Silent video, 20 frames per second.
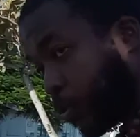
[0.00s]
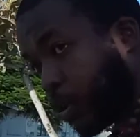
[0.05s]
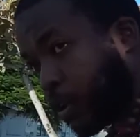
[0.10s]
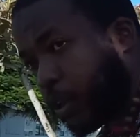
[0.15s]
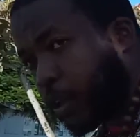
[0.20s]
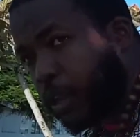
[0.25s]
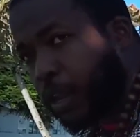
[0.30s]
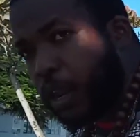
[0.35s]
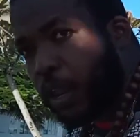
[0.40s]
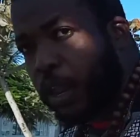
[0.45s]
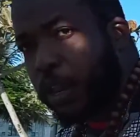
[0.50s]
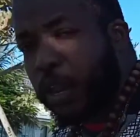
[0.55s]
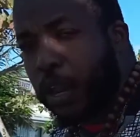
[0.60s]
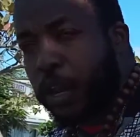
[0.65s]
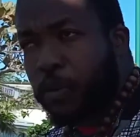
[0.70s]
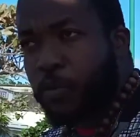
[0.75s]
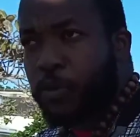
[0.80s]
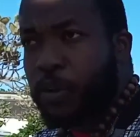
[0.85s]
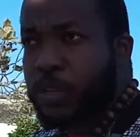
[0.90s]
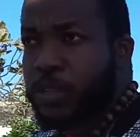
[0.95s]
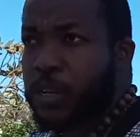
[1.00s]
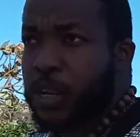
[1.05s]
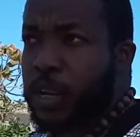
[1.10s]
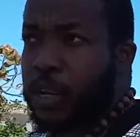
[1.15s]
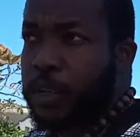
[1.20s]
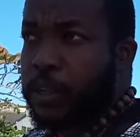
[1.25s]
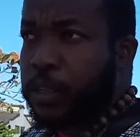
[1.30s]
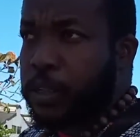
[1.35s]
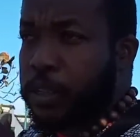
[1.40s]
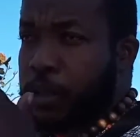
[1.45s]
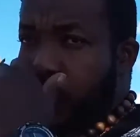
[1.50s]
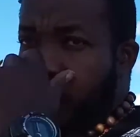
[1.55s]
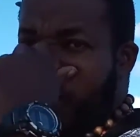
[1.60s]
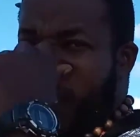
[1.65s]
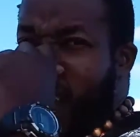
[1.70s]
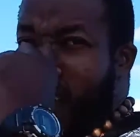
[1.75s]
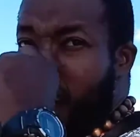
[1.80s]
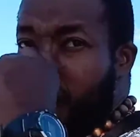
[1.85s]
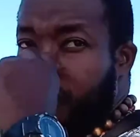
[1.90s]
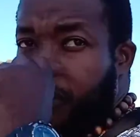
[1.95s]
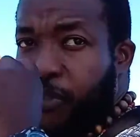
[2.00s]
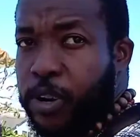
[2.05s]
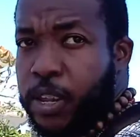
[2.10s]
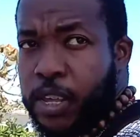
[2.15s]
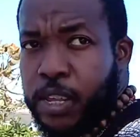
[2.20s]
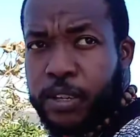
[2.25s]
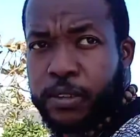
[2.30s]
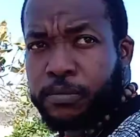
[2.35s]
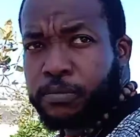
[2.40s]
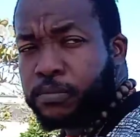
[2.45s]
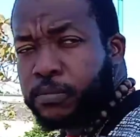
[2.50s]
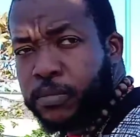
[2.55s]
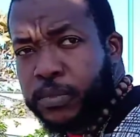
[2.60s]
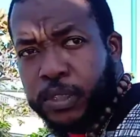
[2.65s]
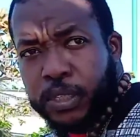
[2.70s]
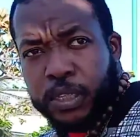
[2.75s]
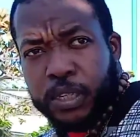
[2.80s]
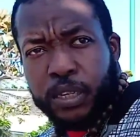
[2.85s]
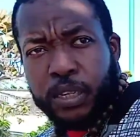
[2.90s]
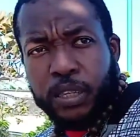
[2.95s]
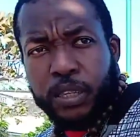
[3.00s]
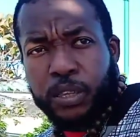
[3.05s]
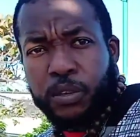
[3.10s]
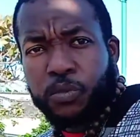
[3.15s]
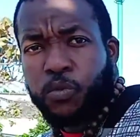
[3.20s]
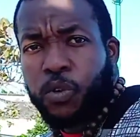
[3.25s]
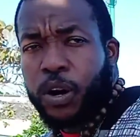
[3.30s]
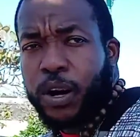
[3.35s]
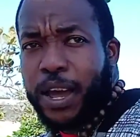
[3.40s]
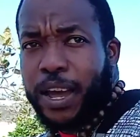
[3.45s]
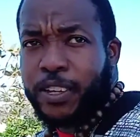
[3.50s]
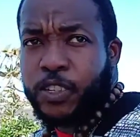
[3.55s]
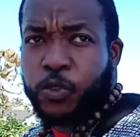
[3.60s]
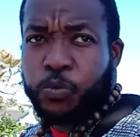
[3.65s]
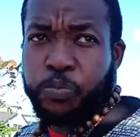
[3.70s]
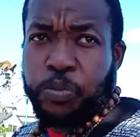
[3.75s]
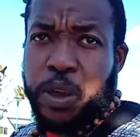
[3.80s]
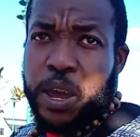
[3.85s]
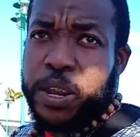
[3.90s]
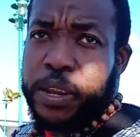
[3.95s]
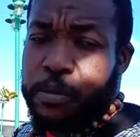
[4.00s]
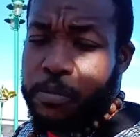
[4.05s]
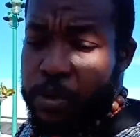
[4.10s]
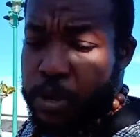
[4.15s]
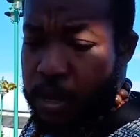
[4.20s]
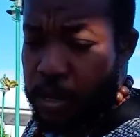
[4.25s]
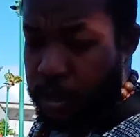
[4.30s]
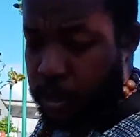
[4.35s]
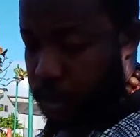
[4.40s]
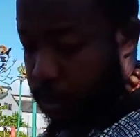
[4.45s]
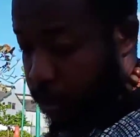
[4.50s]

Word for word: in other words, look, you an athlete, you want to aspire to be an